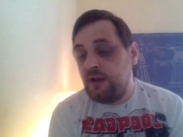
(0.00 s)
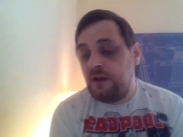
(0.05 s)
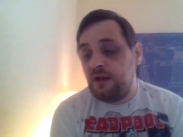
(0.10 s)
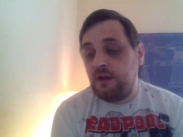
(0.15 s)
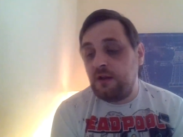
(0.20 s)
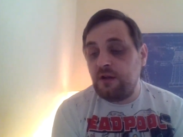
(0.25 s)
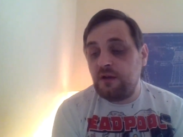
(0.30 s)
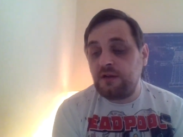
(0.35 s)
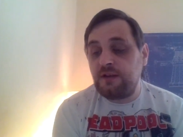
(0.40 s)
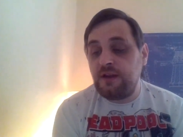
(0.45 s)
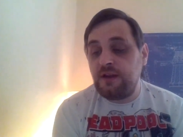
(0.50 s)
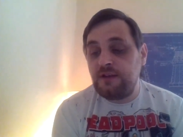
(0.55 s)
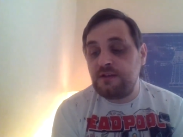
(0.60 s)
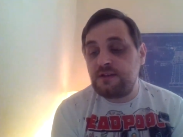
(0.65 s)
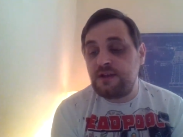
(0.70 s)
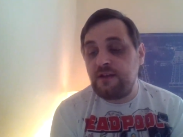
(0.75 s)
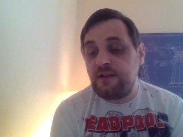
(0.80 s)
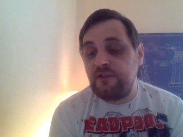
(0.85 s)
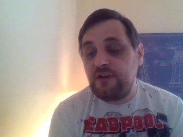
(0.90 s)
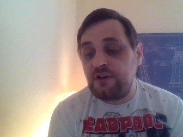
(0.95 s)
In
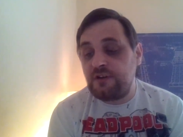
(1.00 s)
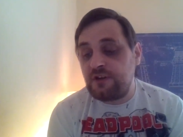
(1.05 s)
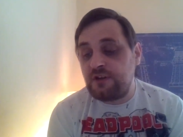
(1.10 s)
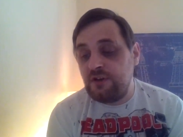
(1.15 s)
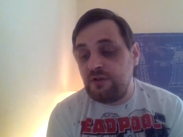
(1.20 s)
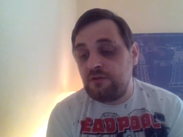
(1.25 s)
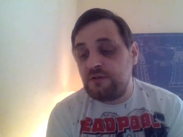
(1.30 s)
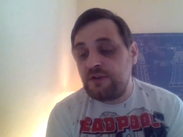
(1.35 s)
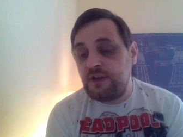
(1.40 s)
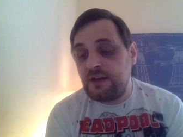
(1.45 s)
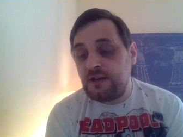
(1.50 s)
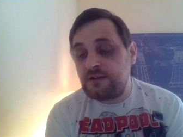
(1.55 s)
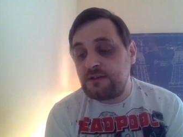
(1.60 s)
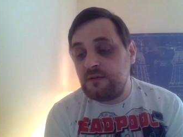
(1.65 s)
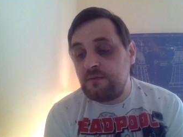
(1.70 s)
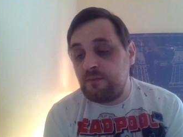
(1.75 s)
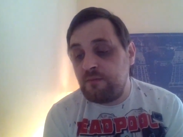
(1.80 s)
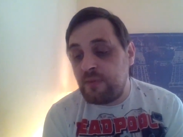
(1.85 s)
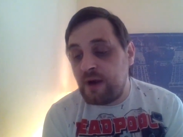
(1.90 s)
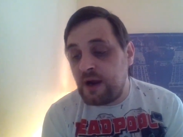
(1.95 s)
1972,
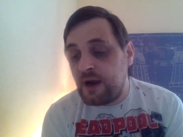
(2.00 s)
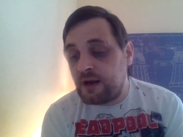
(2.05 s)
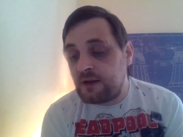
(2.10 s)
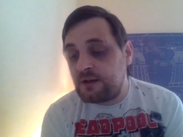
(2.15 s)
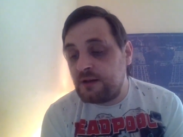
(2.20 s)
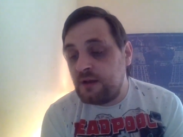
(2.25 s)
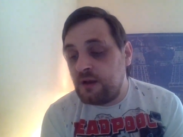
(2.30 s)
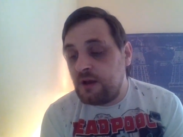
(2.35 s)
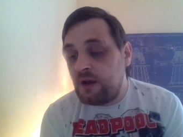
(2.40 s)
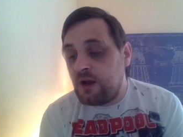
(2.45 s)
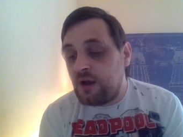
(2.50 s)
Dixon embarked